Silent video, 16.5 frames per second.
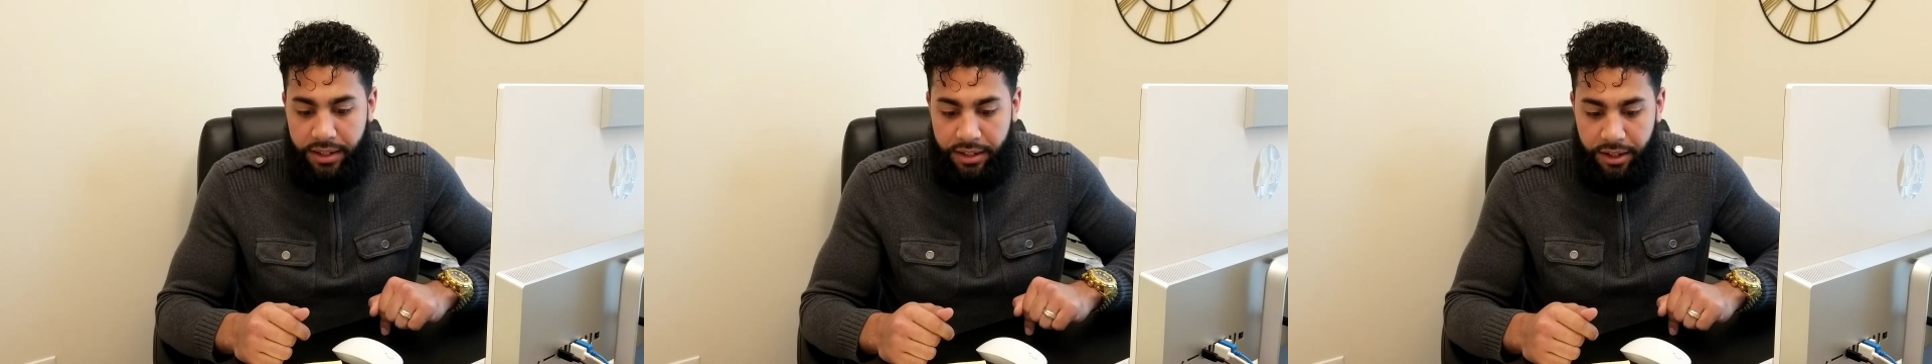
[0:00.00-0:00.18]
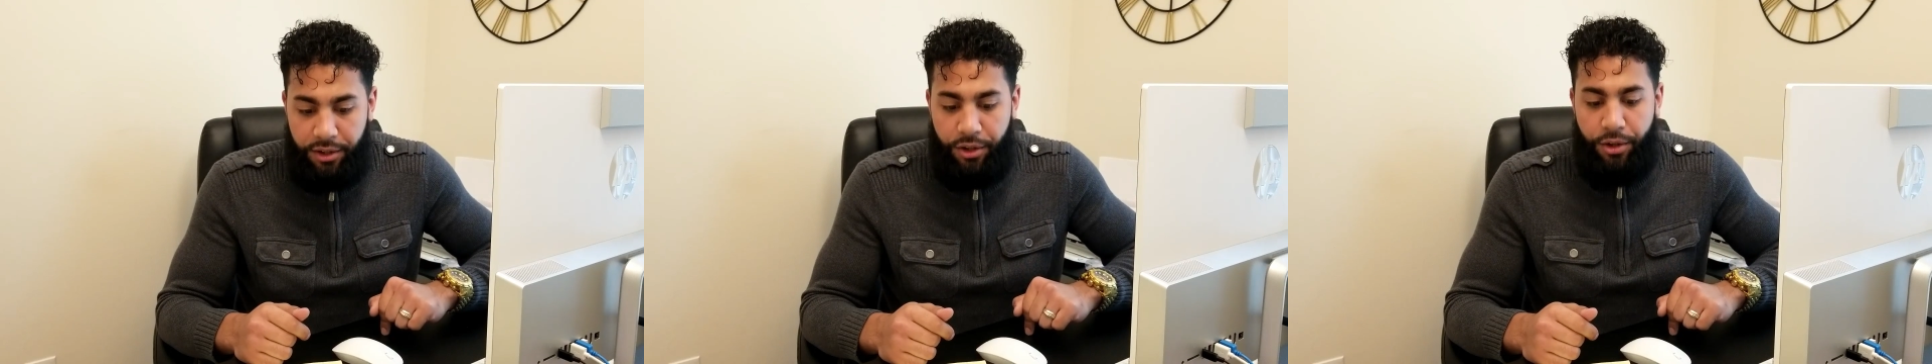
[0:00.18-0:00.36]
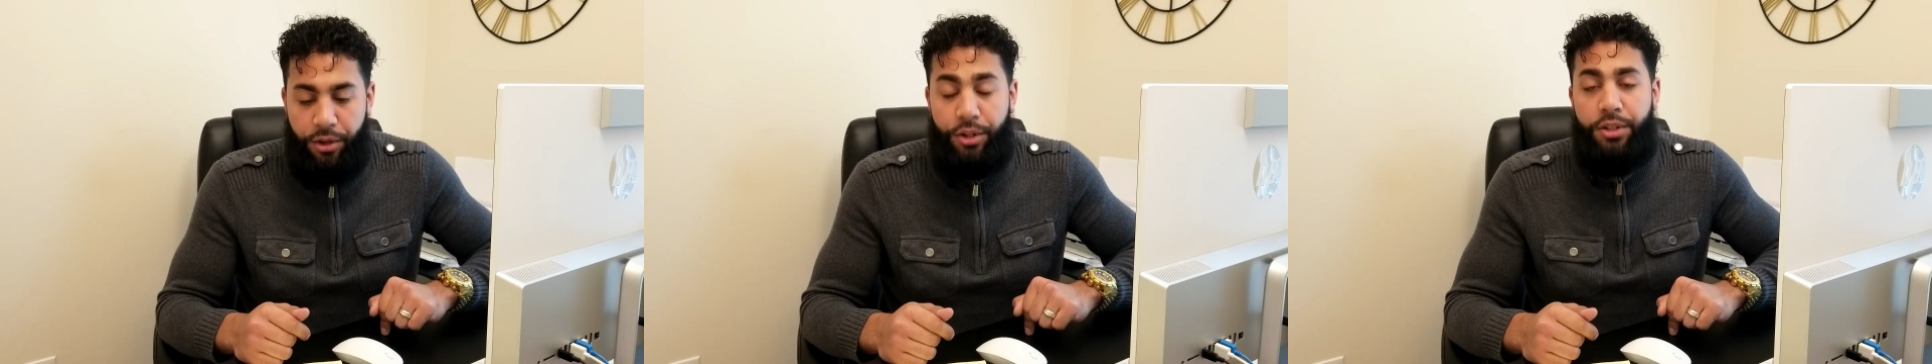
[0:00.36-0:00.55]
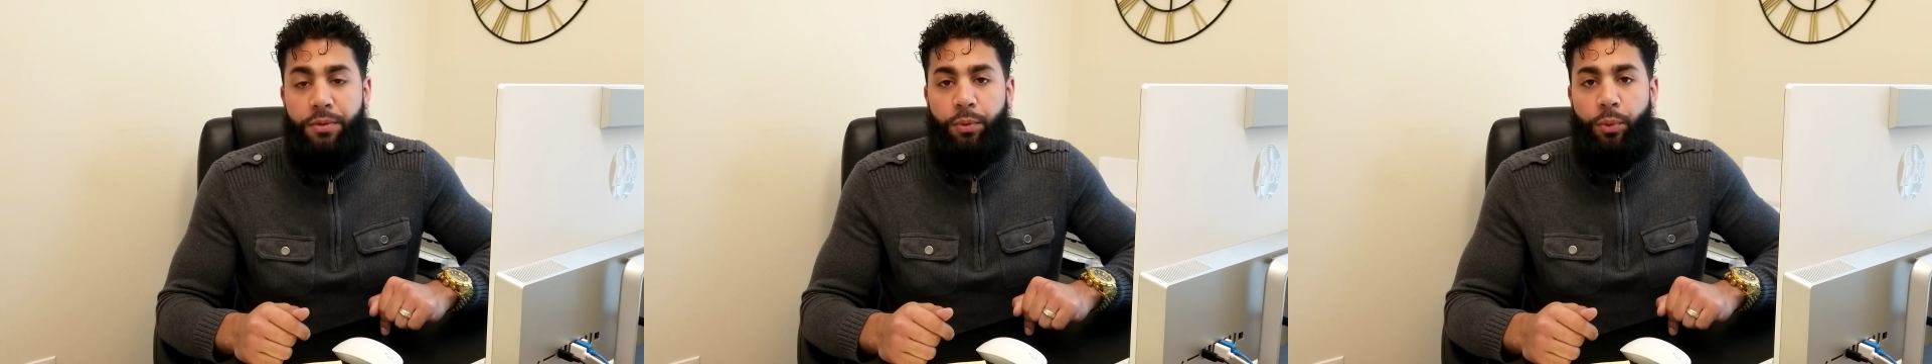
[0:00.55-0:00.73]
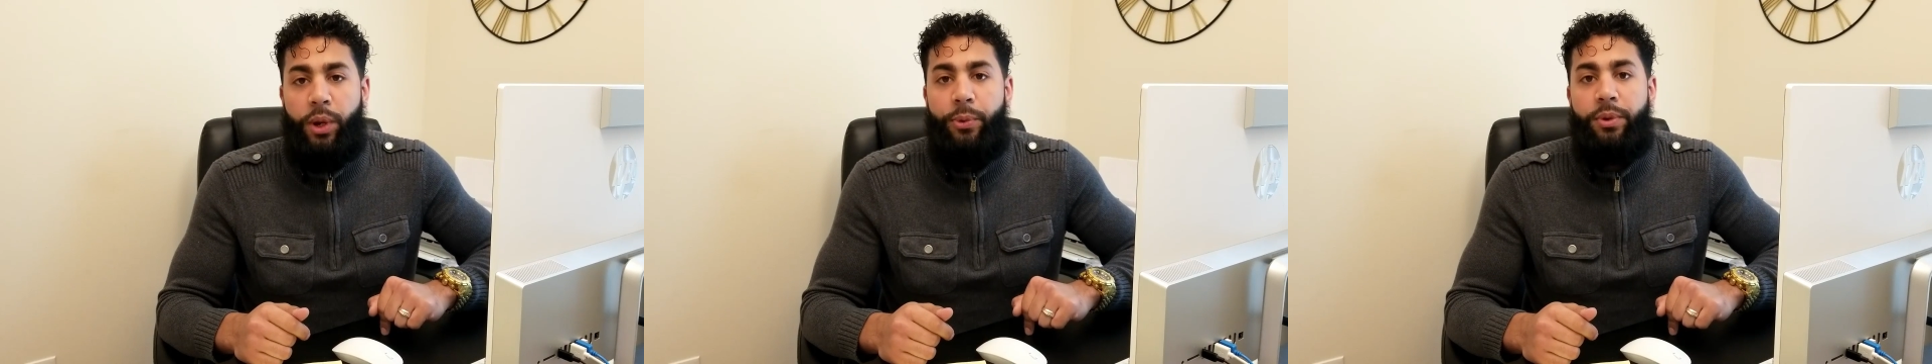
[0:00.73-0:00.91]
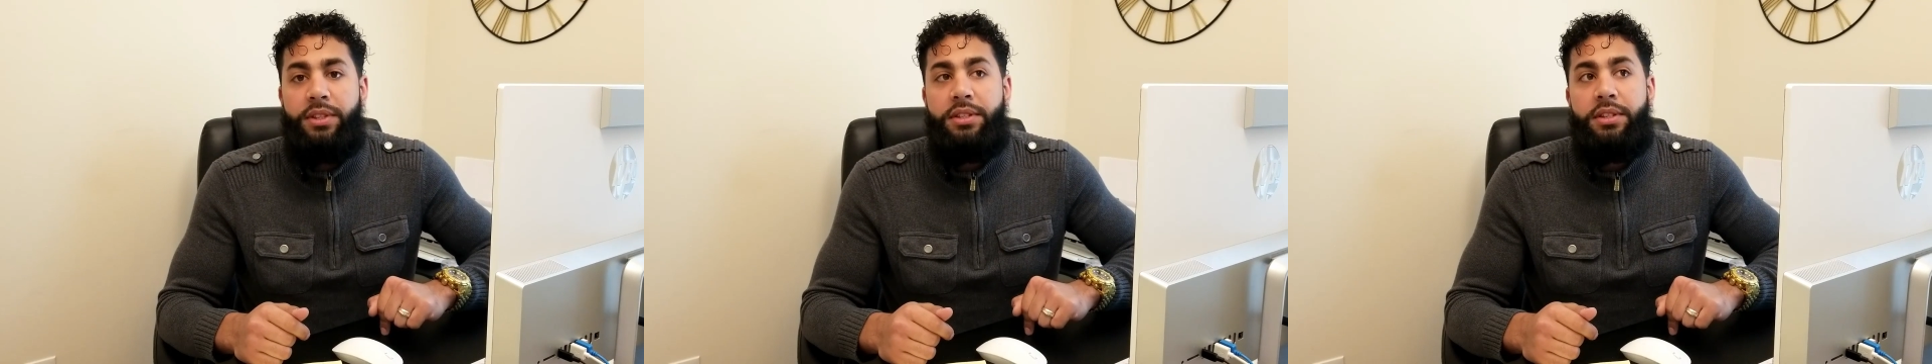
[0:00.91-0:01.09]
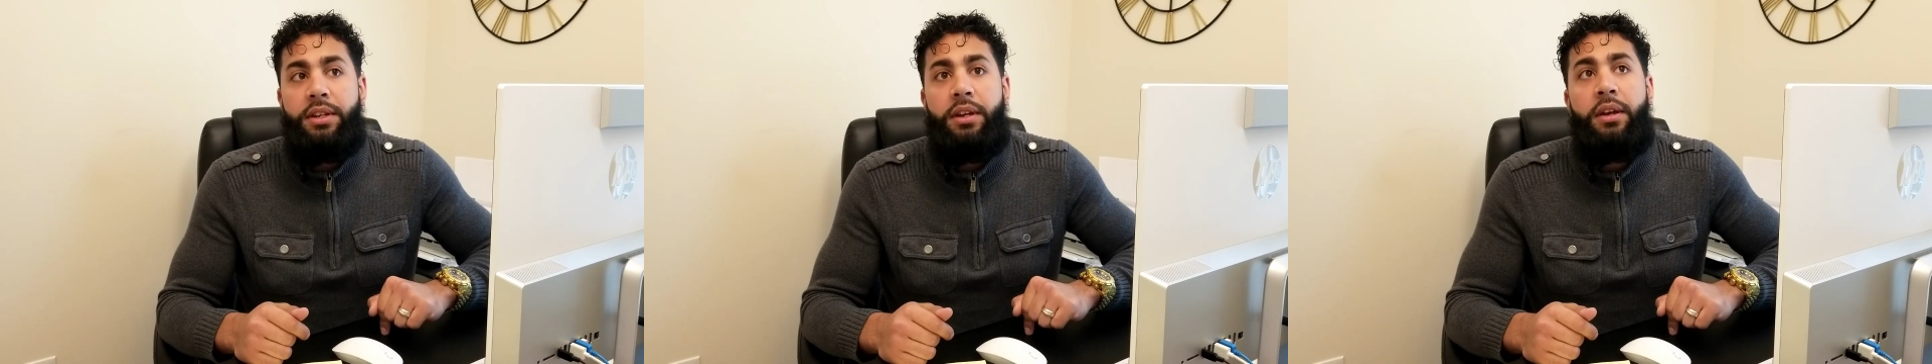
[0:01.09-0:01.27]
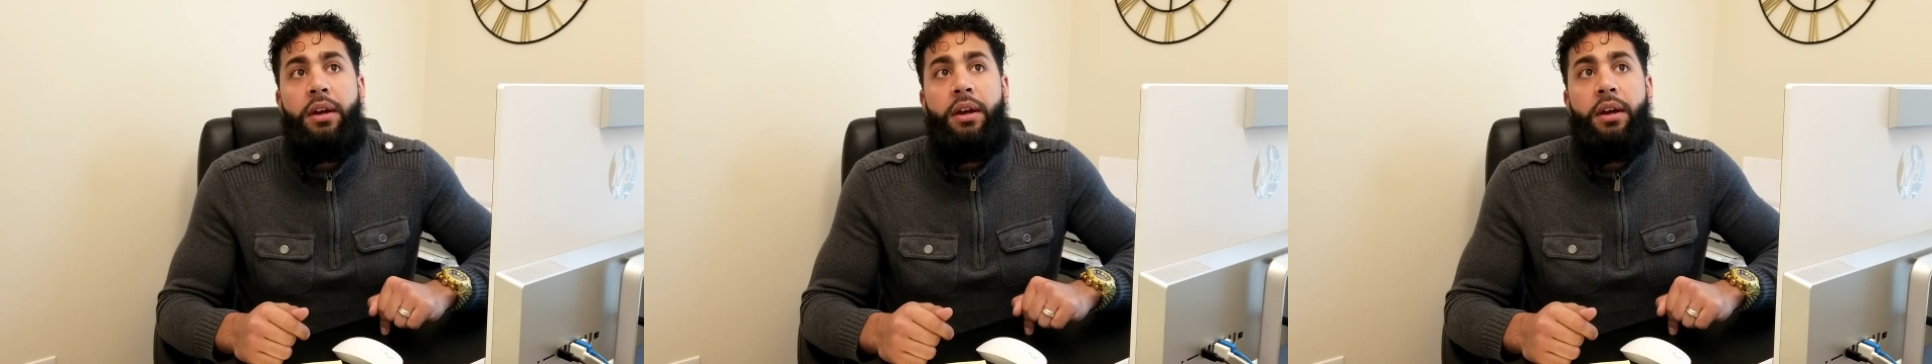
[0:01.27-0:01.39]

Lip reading: gigahertz frequency.